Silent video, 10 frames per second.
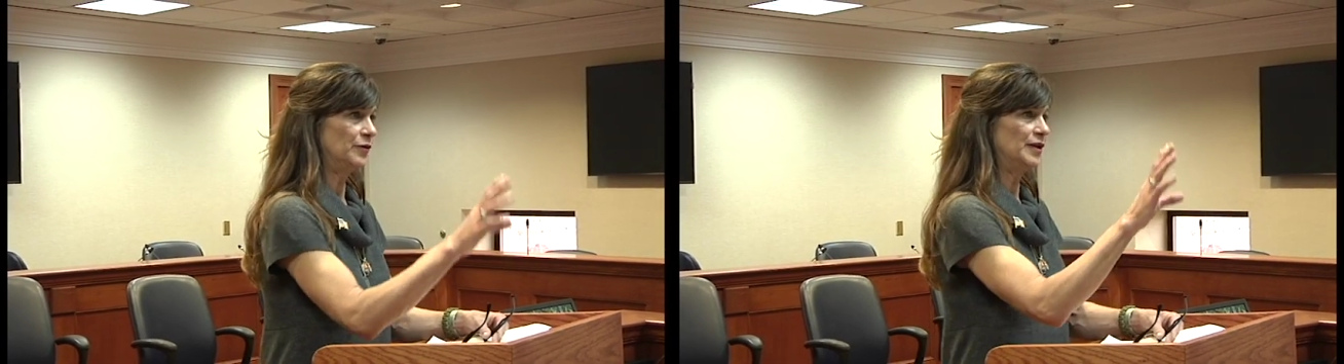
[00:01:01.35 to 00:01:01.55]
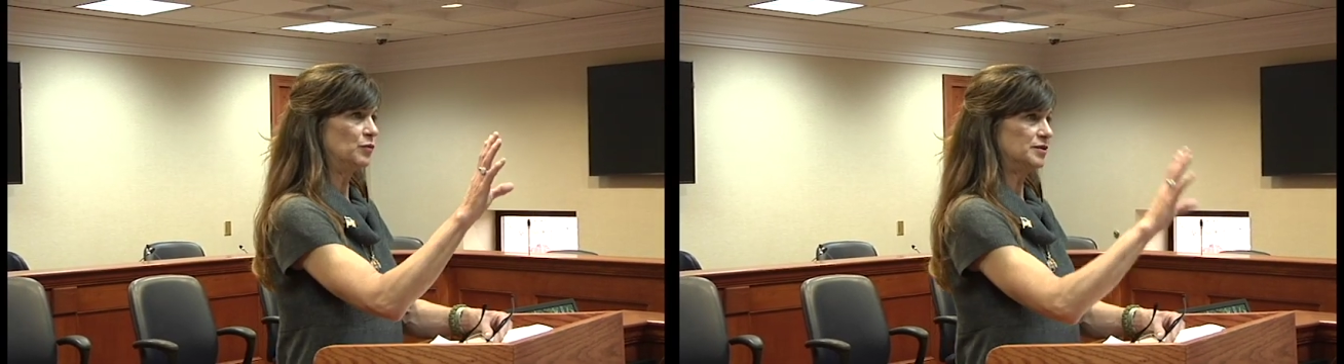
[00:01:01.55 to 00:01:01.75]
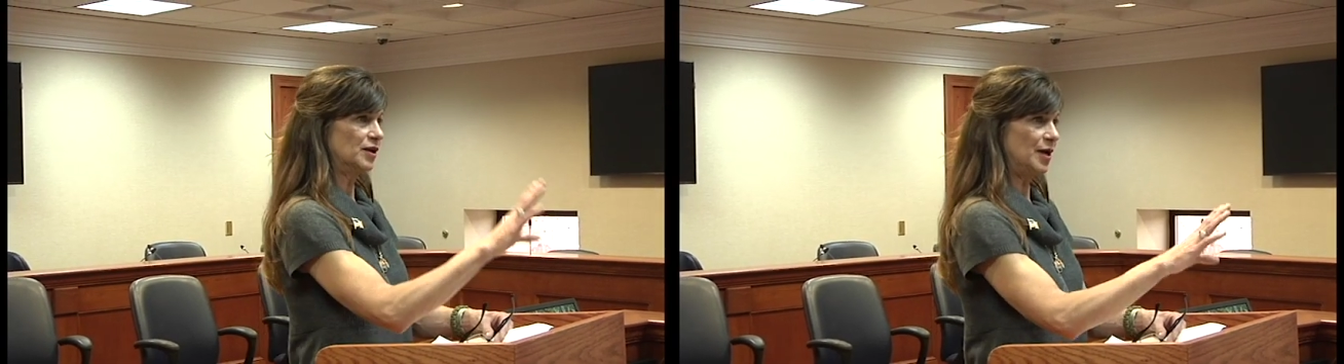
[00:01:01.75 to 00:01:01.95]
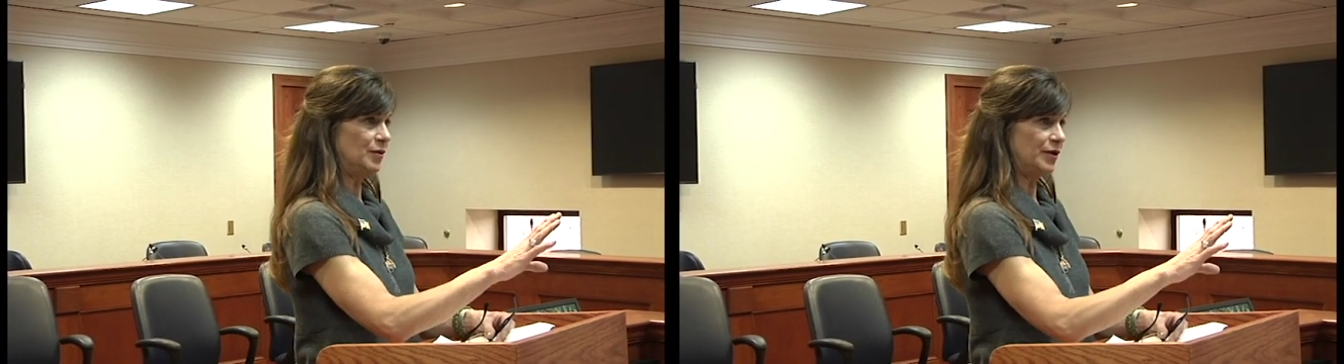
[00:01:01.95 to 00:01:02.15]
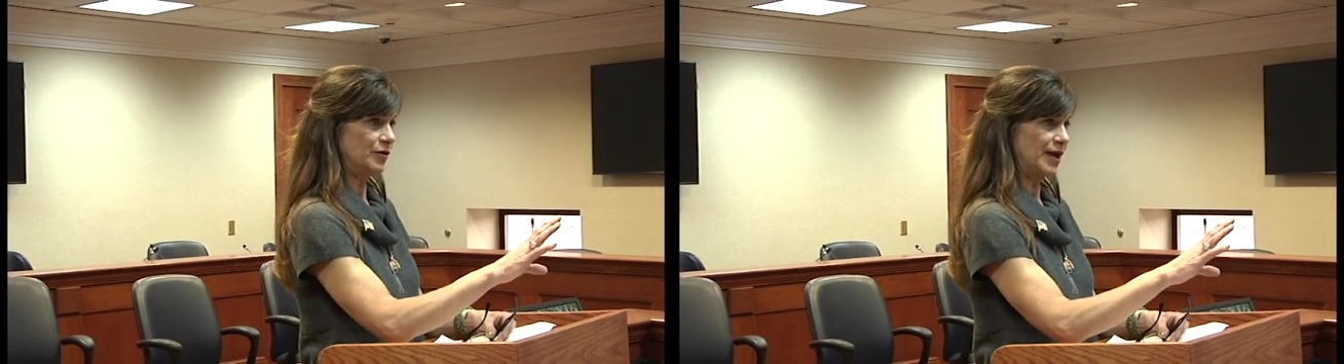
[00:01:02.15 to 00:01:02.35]
and there was a
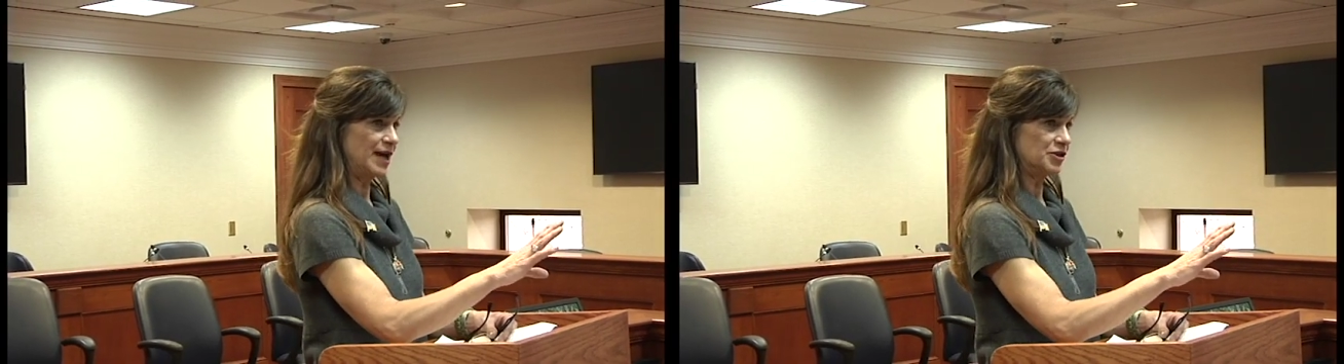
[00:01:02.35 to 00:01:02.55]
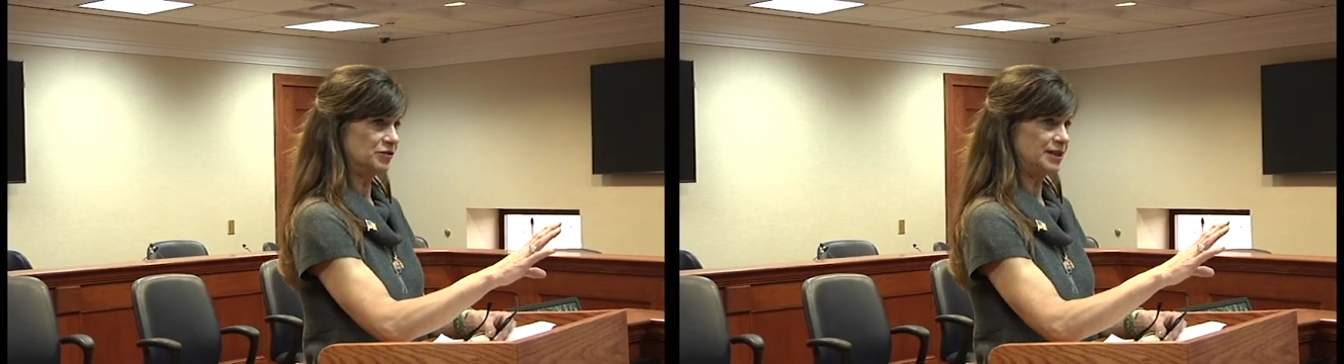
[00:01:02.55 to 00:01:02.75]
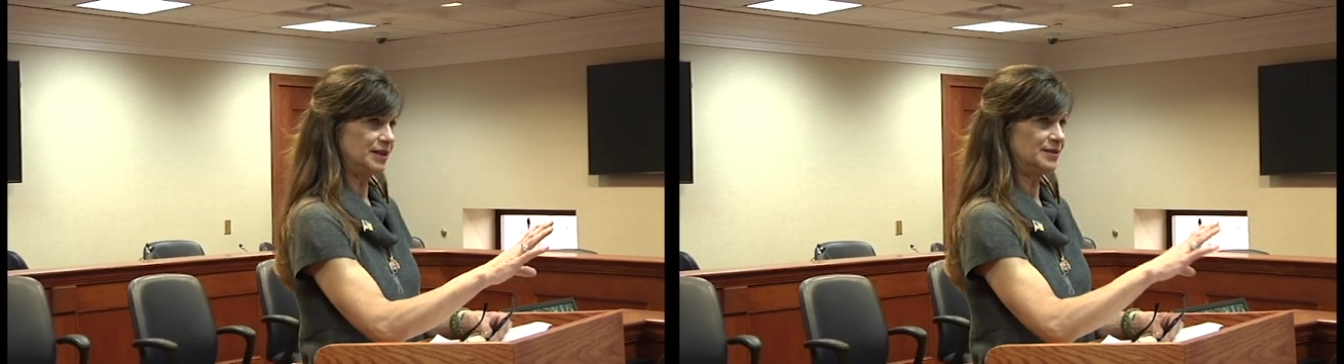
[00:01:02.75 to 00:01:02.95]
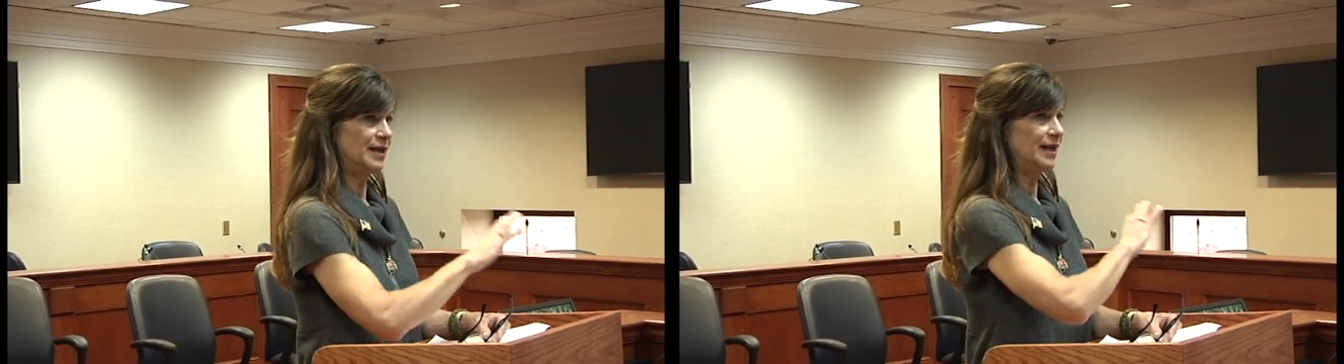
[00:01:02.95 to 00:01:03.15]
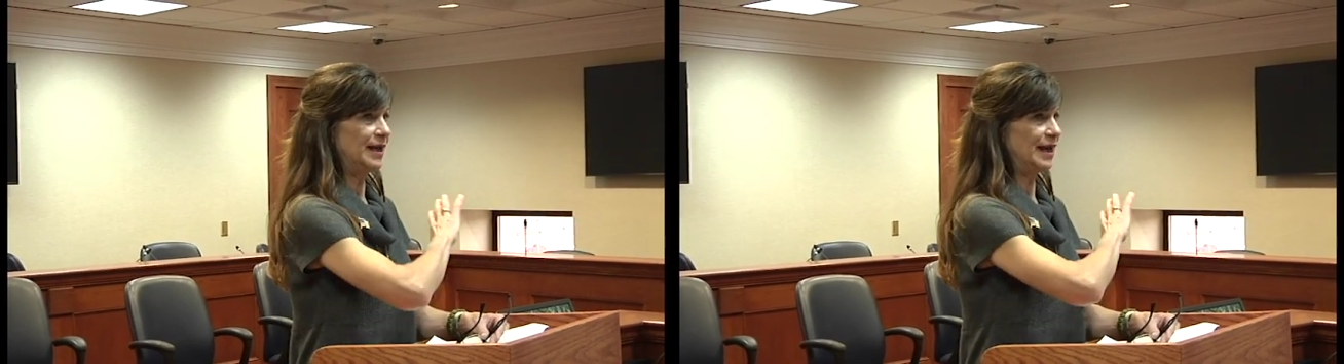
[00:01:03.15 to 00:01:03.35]
couple of the casualties,
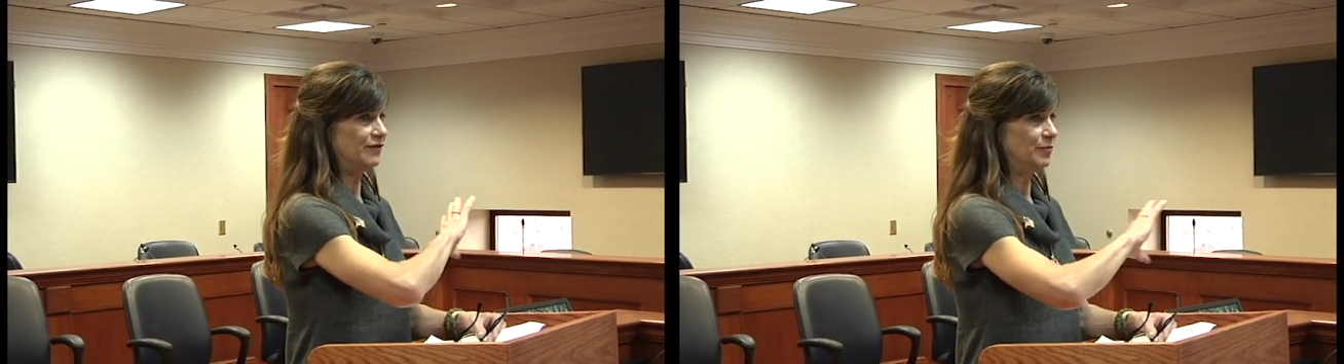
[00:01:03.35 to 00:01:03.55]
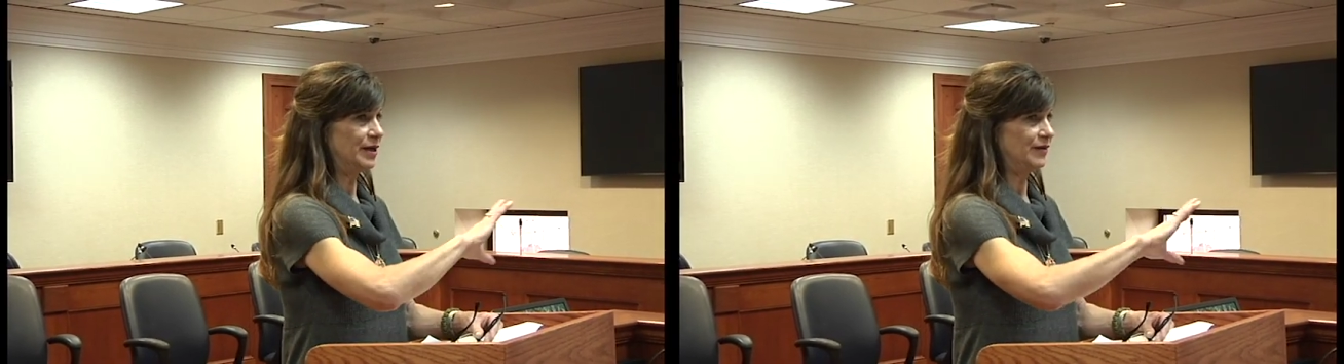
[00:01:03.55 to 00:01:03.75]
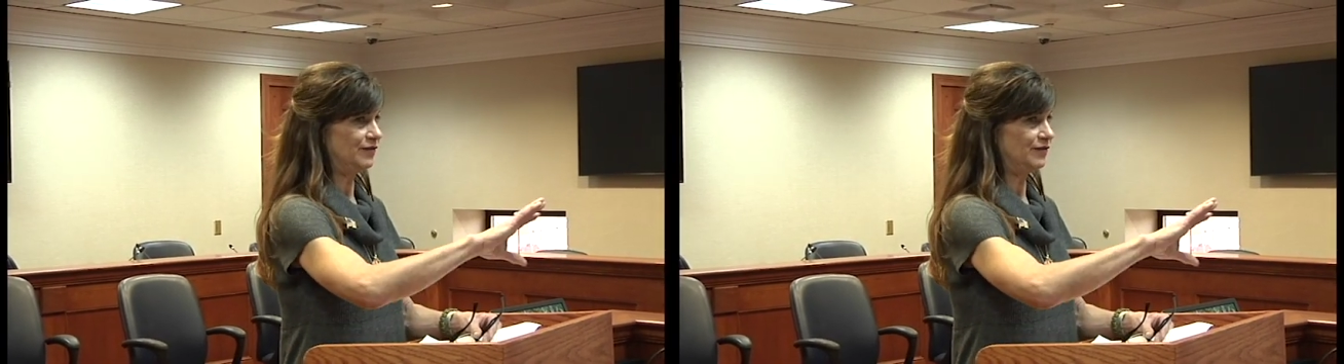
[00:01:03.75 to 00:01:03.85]
and everybody